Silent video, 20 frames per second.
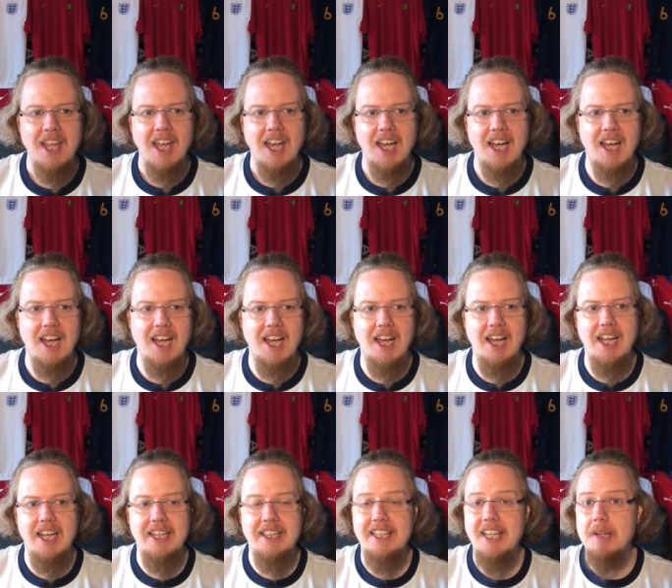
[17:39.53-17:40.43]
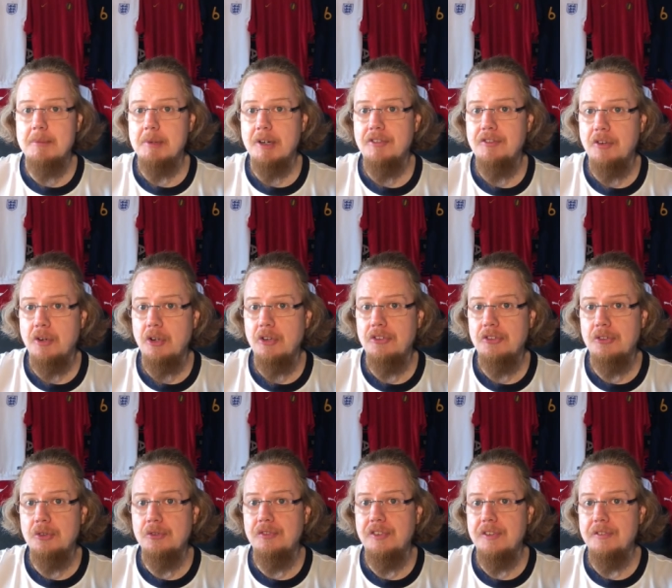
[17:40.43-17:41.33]
Uh, and Denmark falls
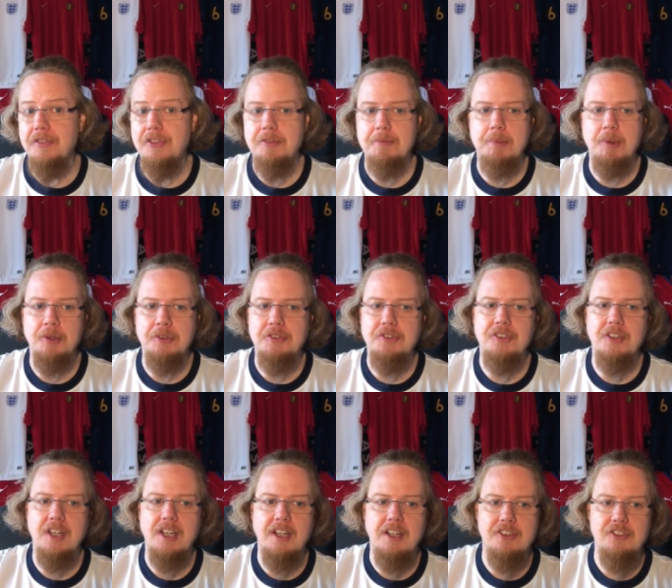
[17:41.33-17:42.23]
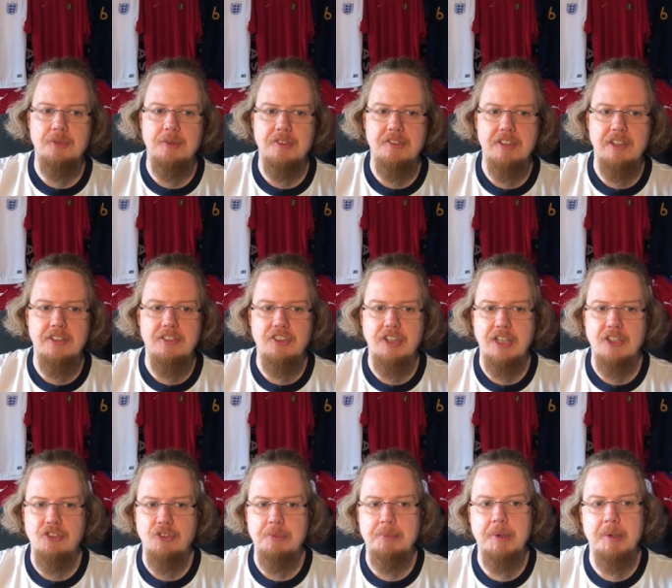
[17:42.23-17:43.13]
to fifth spot. Uh, Switzerland,
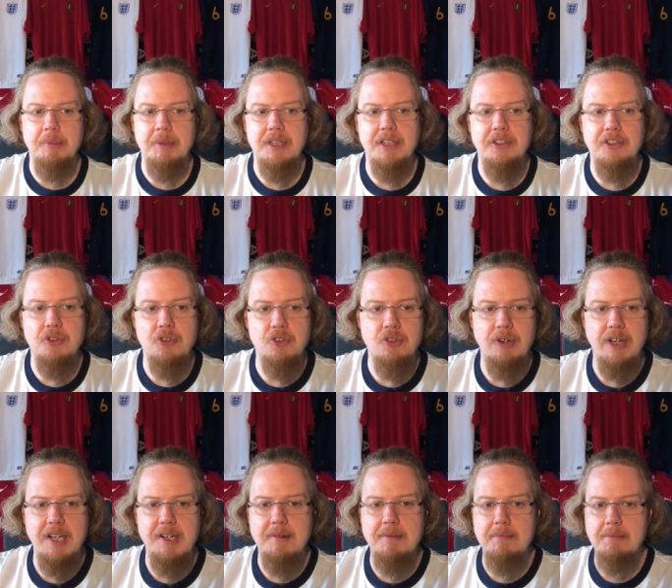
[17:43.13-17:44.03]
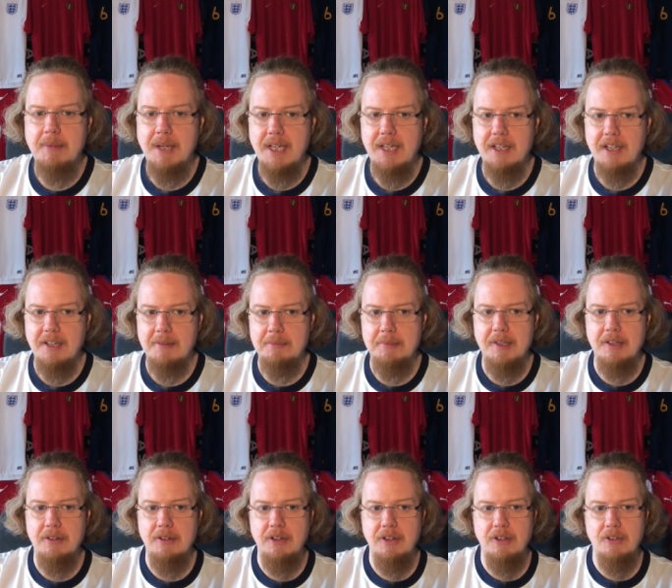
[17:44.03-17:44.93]
Czech Republic and Ukraine make up
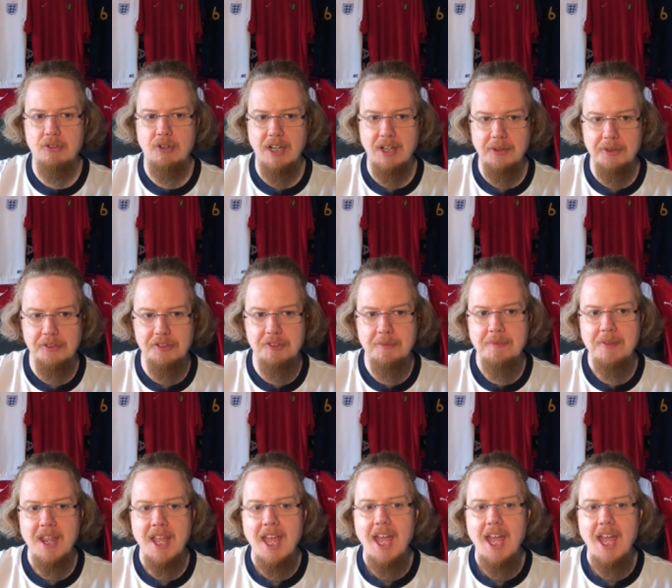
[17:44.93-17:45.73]
the rounds.